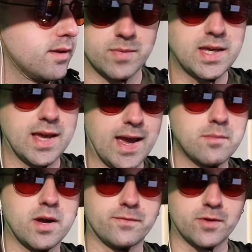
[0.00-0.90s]
Me
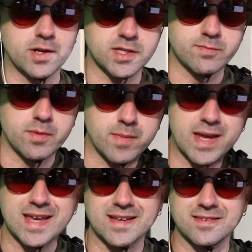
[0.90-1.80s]
and my friends have been
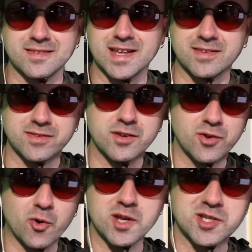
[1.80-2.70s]
making like the
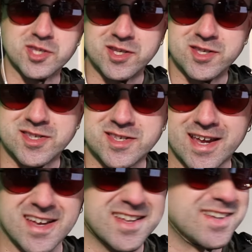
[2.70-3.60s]
noises
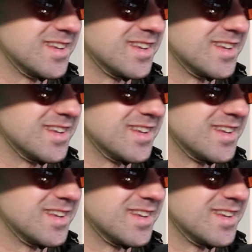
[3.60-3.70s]
and,